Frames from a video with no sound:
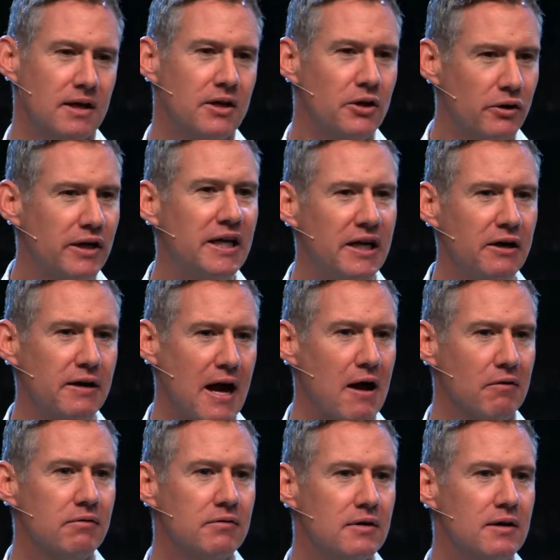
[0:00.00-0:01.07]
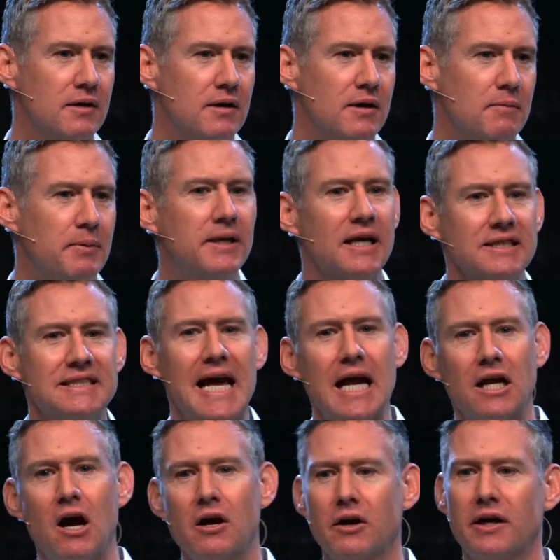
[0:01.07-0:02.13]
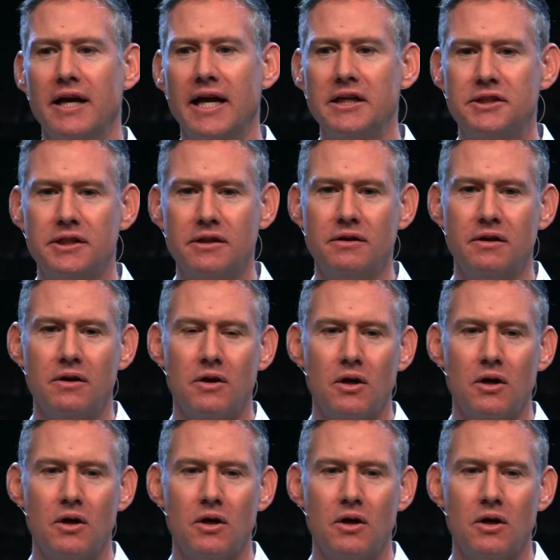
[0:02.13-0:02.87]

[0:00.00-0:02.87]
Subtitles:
You're here now because that congregation